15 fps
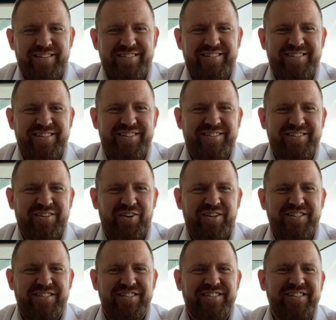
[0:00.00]
it's, it's
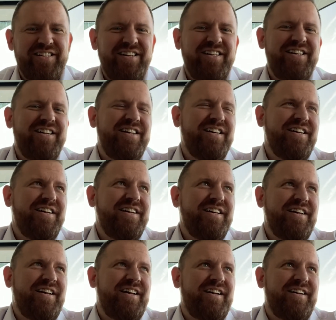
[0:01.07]
crazy.
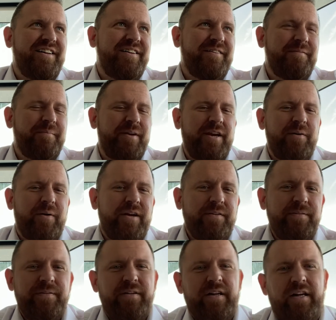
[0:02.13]
Uh, but anyway,
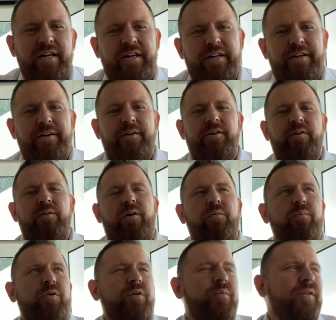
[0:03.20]
uh, I'll
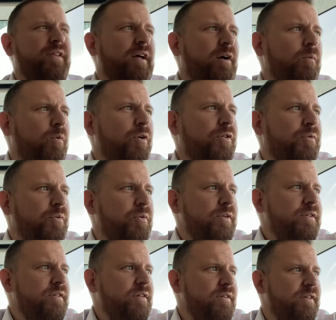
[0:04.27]
work with I'll work through
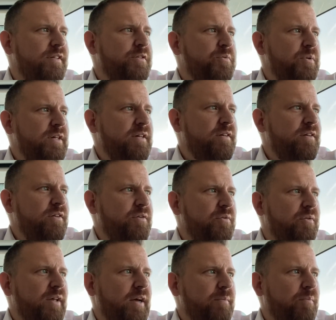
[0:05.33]
it this week
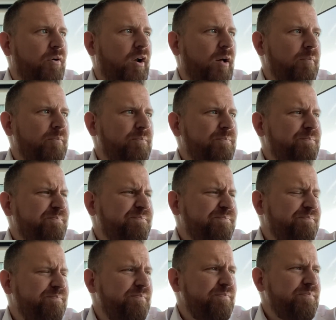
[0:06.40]
through that problem,
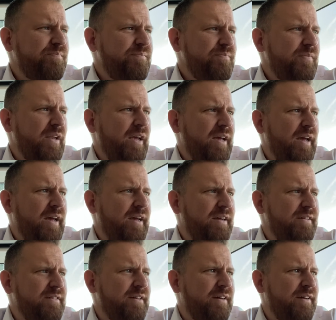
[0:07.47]

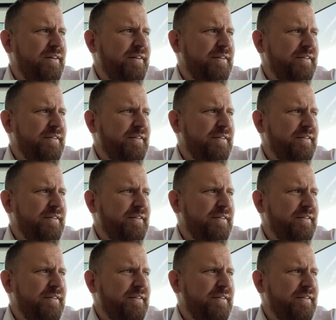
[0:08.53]
and uh,